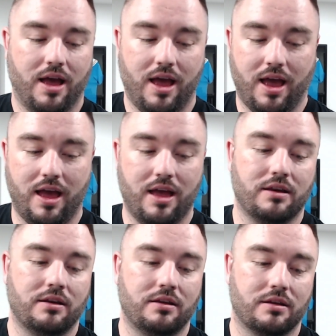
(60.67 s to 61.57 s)

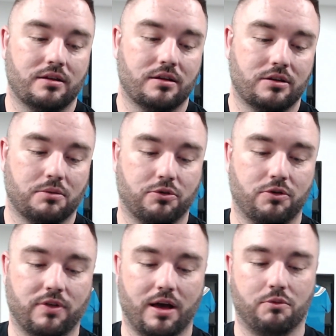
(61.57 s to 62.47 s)
and to prove
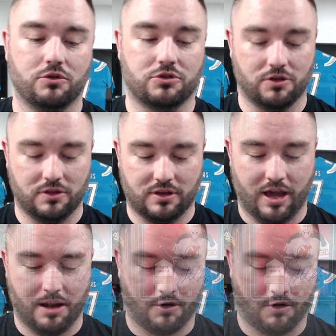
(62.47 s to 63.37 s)
that, we'll turn the camera